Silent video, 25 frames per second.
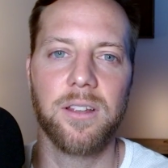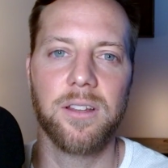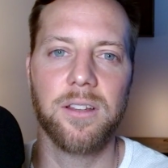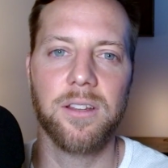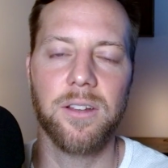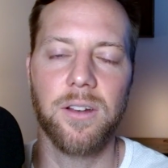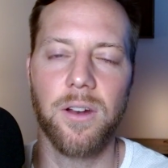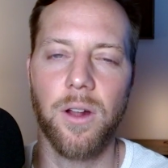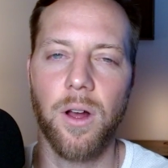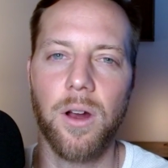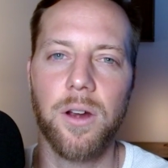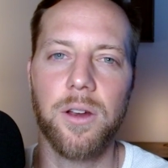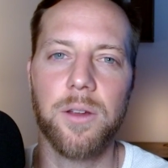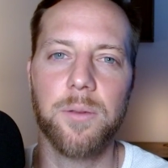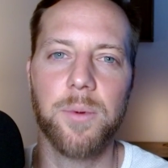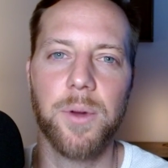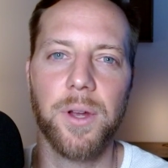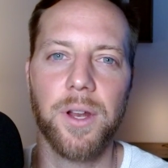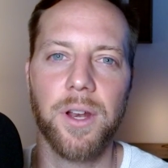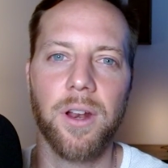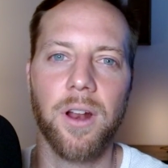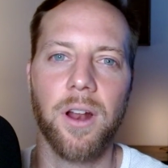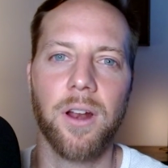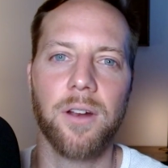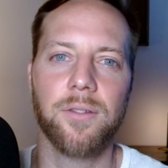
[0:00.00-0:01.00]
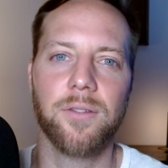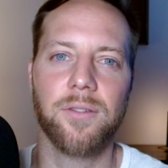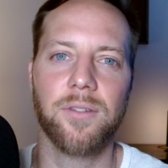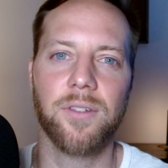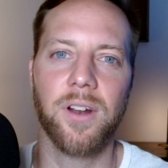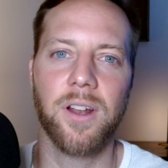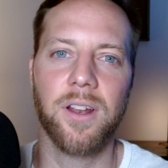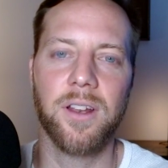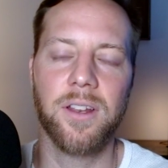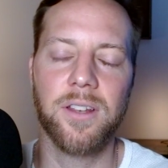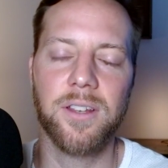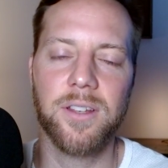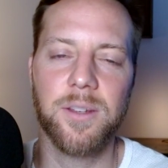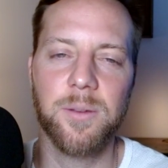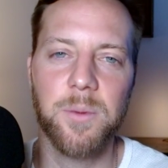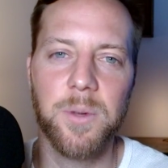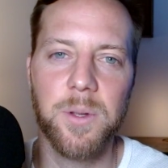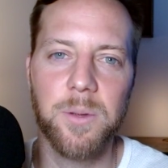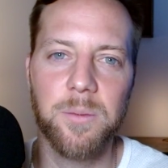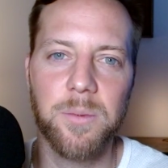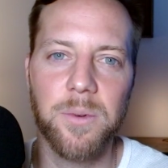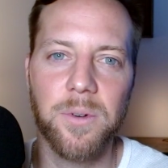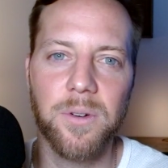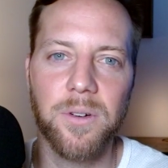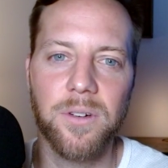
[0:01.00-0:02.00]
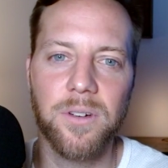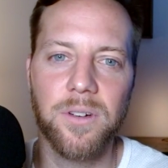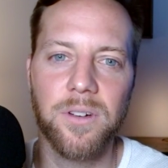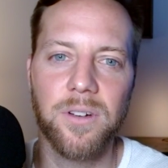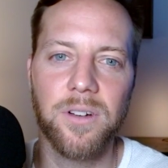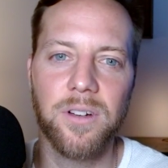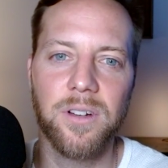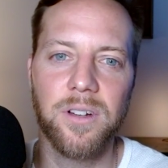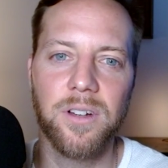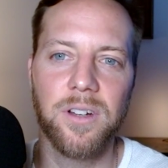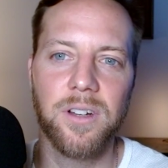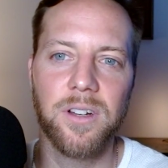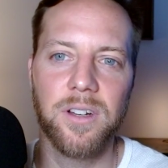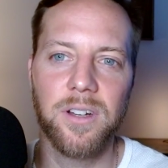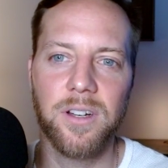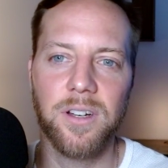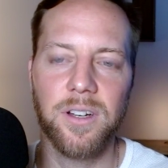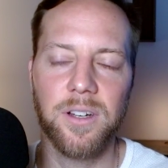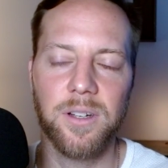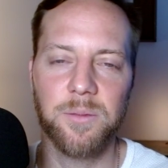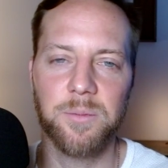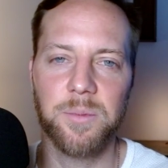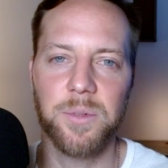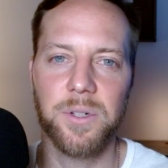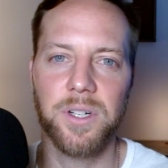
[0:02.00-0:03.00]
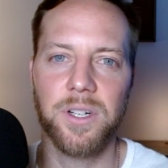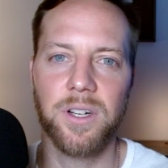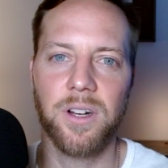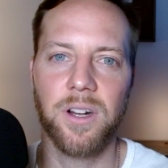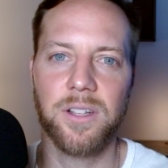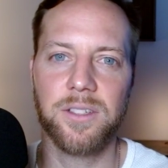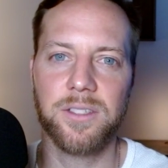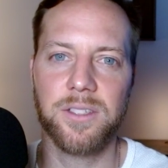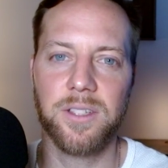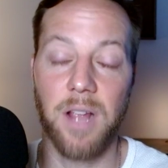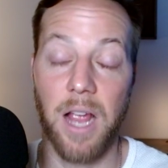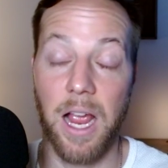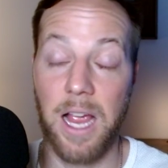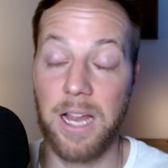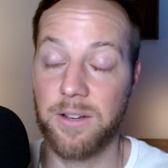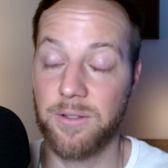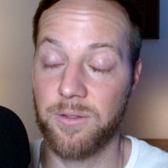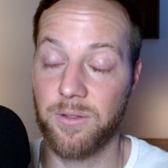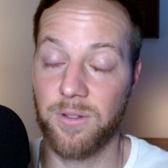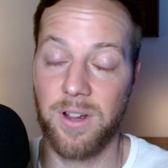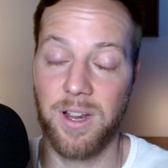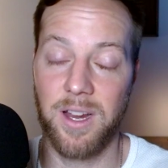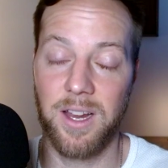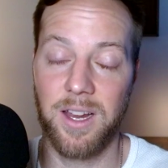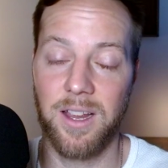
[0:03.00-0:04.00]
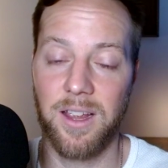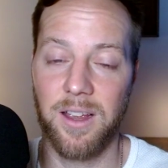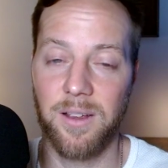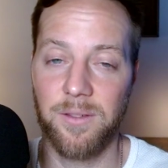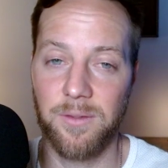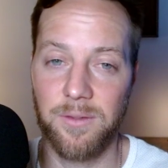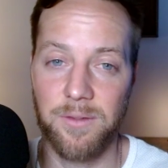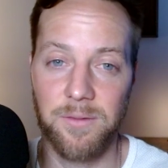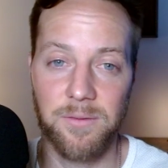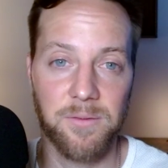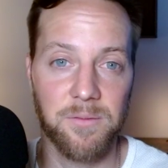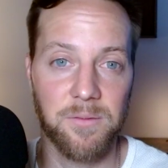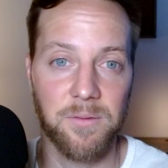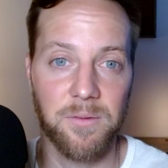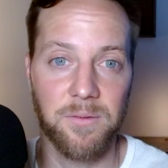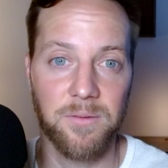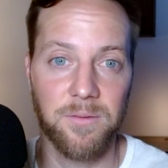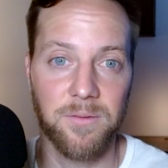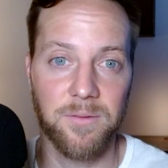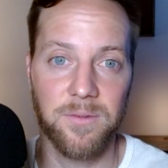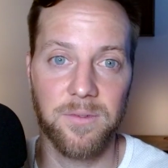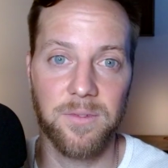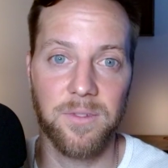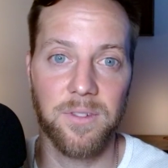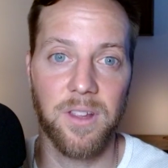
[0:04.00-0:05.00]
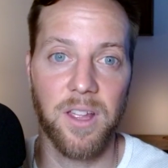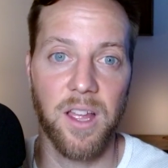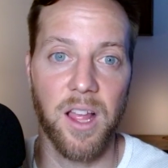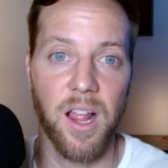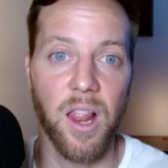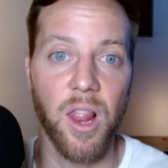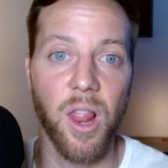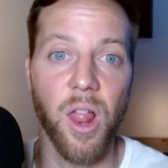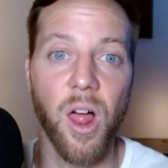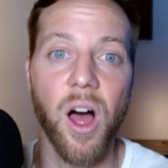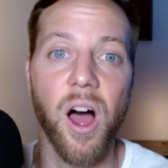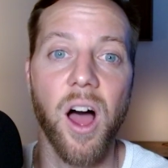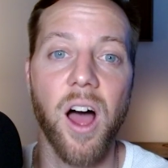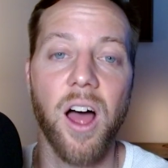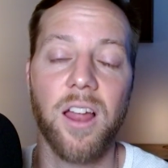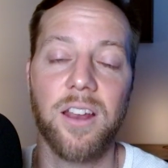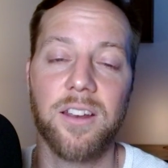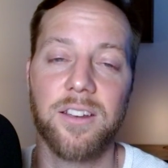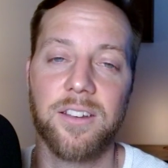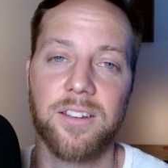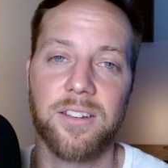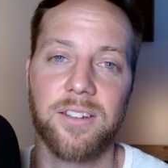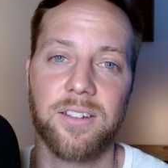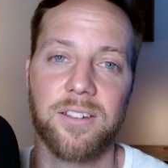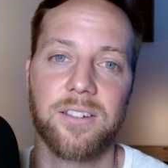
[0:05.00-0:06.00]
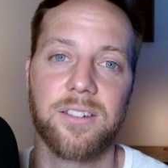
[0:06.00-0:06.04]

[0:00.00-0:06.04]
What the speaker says: You know, are you putting on a front to people? Are you putting on, so I know I have a lot.